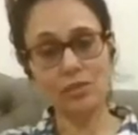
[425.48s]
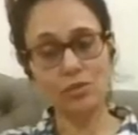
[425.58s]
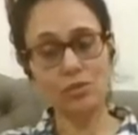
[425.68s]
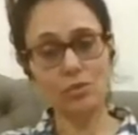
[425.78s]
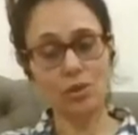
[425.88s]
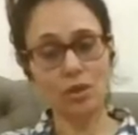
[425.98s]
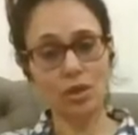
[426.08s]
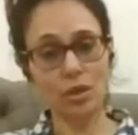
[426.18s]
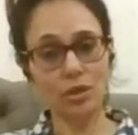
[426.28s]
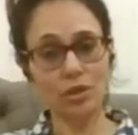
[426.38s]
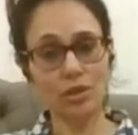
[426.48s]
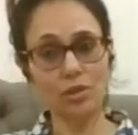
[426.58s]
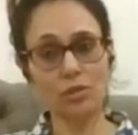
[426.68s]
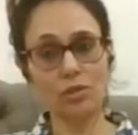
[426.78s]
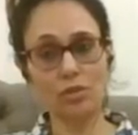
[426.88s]
to
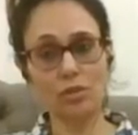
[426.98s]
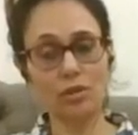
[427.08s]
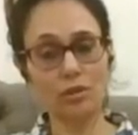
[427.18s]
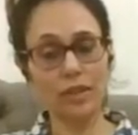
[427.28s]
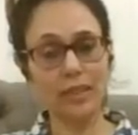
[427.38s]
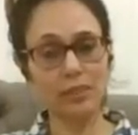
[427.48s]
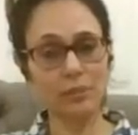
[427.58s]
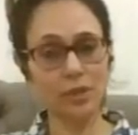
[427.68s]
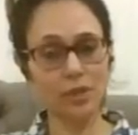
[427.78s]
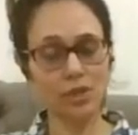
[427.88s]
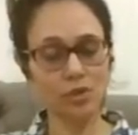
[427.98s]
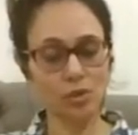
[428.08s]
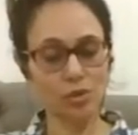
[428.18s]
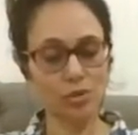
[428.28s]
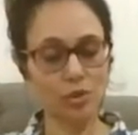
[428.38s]
later periods
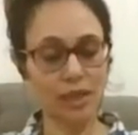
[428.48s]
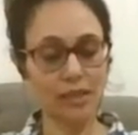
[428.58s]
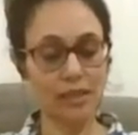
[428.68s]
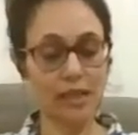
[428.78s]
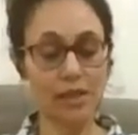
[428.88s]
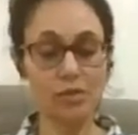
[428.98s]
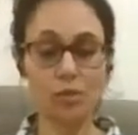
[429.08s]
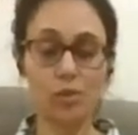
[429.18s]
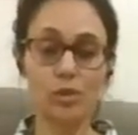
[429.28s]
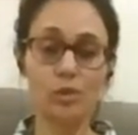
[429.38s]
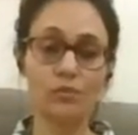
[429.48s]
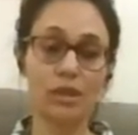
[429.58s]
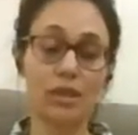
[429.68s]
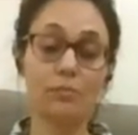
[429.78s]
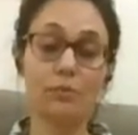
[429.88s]
also, it can also
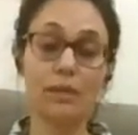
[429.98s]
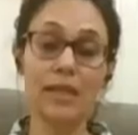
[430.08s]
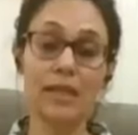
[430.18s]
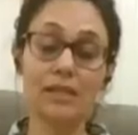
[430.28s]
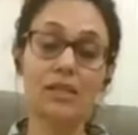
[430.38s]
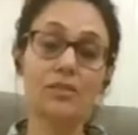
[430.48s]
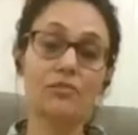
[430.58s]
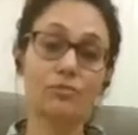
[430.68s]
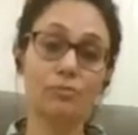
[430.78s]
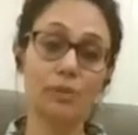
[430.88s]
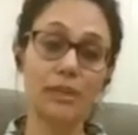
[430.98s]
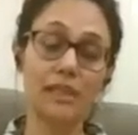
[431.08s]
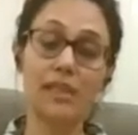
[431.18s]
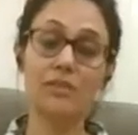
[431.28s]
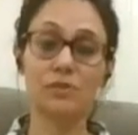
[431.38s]
develop negative
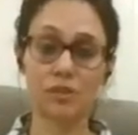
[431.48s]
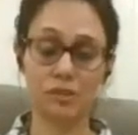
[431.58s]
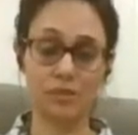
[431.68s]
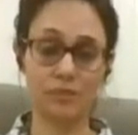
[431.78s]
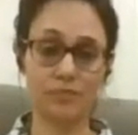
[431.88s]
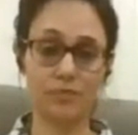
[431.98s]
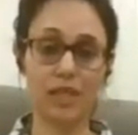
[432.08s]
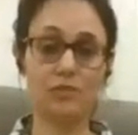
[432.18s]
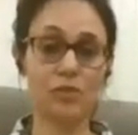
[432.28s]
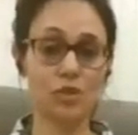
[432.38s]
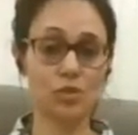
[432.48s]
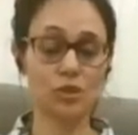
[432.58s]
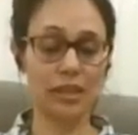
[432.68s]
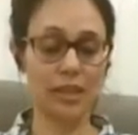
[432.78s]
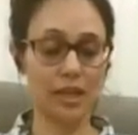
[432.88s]
beliefs that we
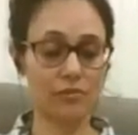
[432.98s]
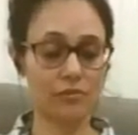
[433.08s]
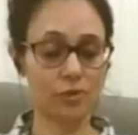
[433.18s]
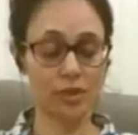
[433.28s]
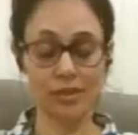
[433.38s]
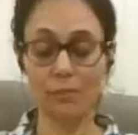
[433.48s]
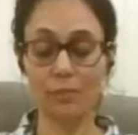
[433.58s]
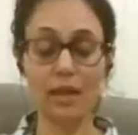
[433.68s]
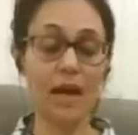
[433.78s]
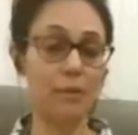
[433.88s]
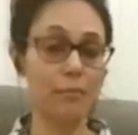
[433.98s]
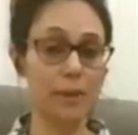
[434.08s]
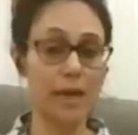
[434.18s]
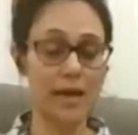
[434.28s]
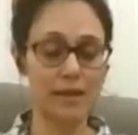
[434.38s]
generally have. For example, I am
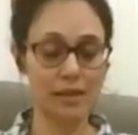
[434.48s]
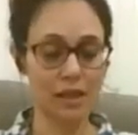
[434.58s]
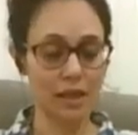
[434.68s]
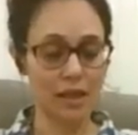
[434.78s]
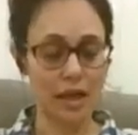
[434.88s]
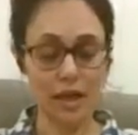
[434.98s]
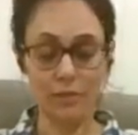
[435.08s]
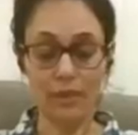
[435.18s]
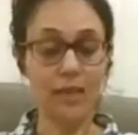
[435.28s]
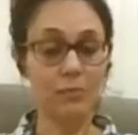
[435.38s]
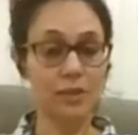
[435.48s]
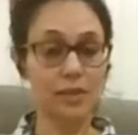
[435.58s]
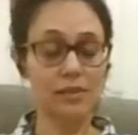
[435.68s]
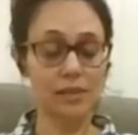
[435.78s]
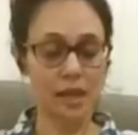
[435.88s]
bad, I am
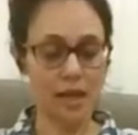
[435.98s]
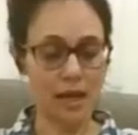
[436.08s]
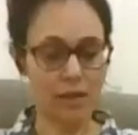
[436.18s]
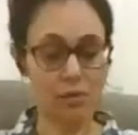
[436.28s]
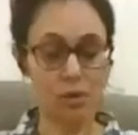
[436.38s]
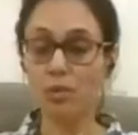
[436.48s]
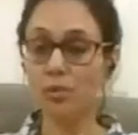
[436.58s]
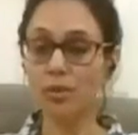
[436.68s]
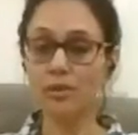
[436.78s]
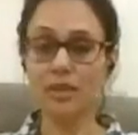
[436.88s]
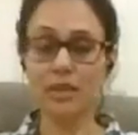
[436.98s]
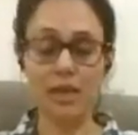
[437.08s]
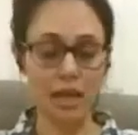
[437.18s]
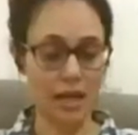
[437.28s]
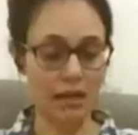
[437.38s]
helpless, I am not worthy,
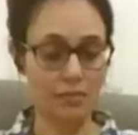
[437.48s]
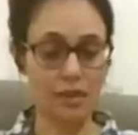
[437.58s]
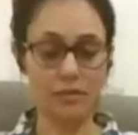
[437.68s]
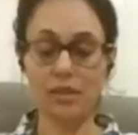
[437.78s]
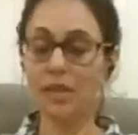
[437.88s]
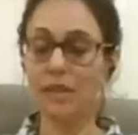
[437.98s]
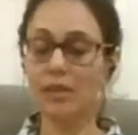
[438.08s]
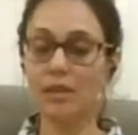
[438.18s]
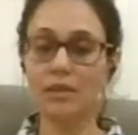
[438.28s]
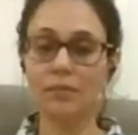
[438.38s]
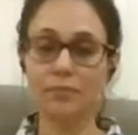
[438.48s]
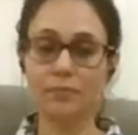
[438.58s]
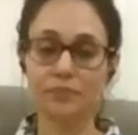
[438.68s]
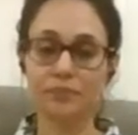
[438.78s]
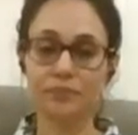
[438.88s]
I am nothing.
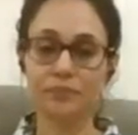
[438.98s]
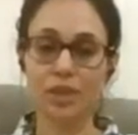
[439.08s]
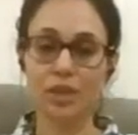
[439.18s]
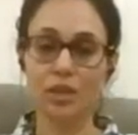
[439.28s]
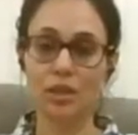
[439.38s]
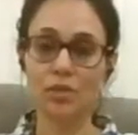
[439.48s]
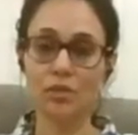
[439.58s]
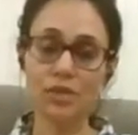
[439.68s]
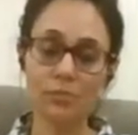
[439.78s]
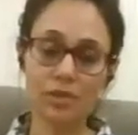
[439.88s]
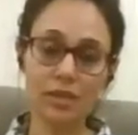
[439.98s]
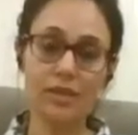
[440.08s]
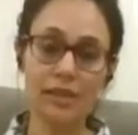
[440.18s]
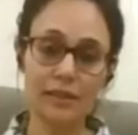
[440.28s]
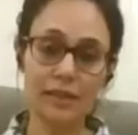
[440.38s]
Something
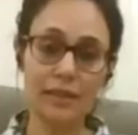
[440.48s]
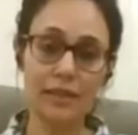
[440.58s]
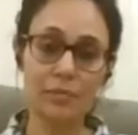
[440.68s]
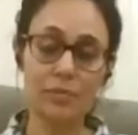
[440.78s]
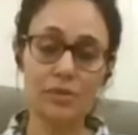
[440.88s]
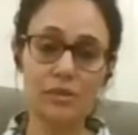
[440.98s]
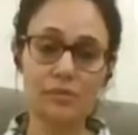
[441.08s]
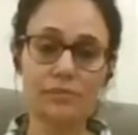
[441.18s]
like that happens.